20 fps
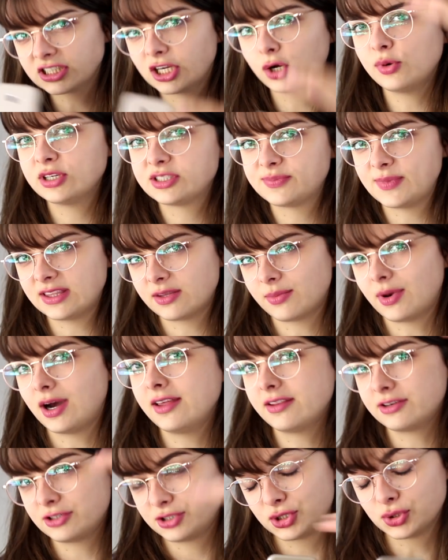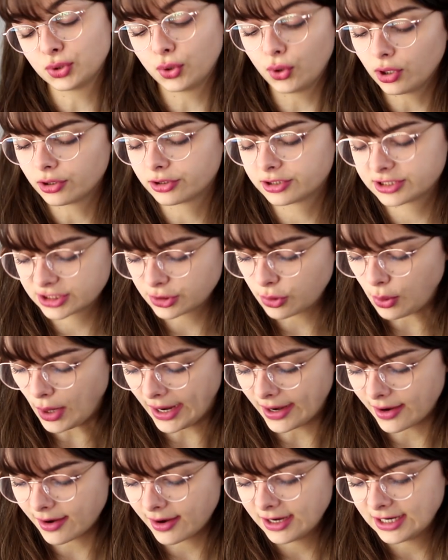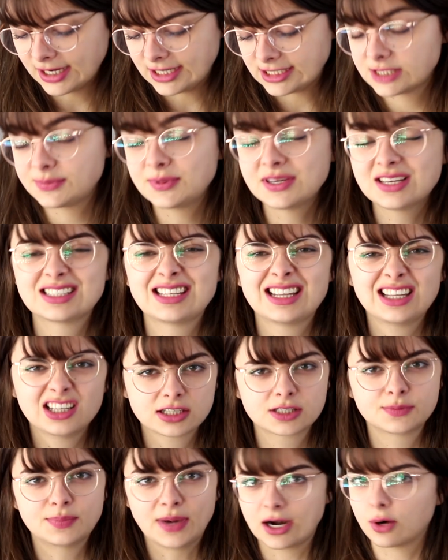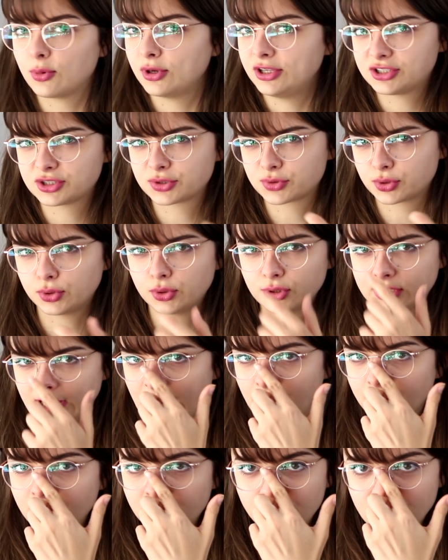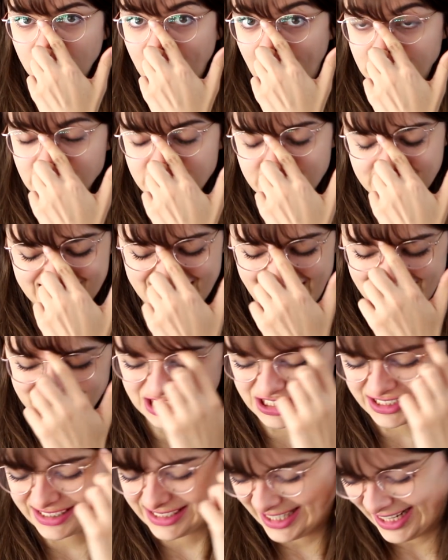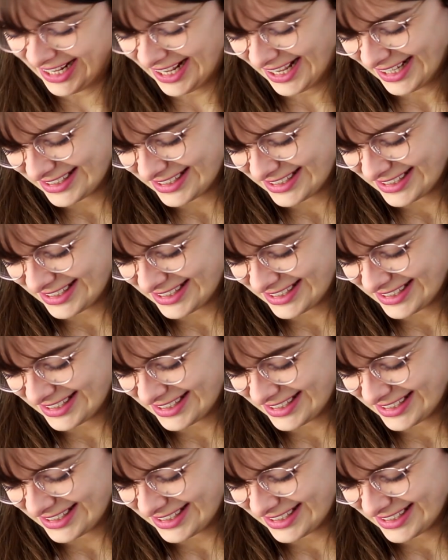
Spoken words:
I always make them either tall or square, just because it looks better when you scroll down, you know, it catches attention.